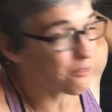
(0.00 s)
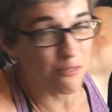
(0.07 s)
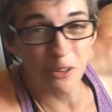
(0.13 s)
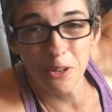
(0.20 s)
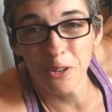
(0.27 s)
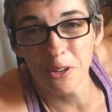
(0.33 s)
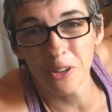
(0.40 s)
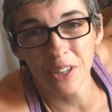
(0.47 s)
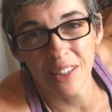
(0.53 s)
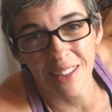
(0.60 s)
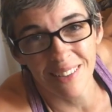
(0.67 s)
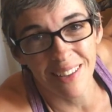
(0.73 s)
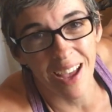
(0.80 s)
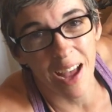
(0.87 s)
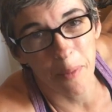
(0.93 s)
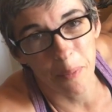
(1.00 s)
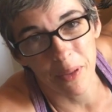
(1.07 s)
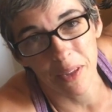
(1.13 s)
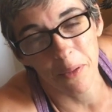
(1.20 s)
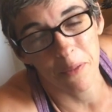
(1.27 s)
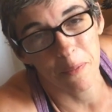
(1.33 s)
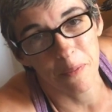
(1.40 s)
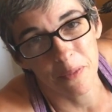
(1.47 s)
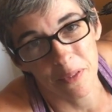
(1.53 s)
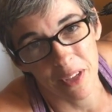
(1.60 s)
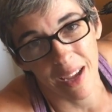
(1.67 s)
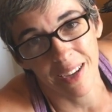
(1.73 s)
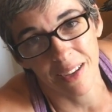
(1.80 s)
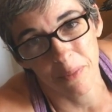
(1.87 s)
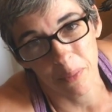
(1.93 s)
food in the top and the
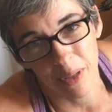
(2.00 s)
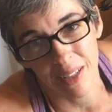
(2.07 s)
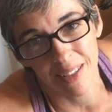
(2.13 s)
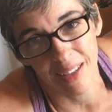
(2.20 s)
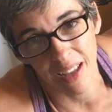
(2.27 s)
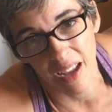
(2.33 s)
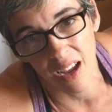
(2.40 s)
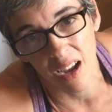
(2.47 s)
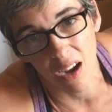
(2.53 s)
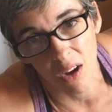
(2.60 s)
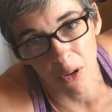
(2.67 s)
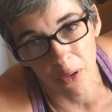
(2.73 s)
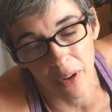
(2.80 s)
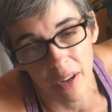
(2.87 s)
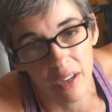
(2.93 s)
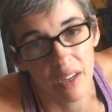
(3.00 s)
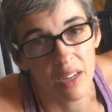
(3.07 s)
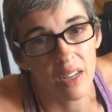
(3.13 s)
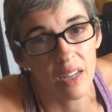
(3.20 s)
second bin down.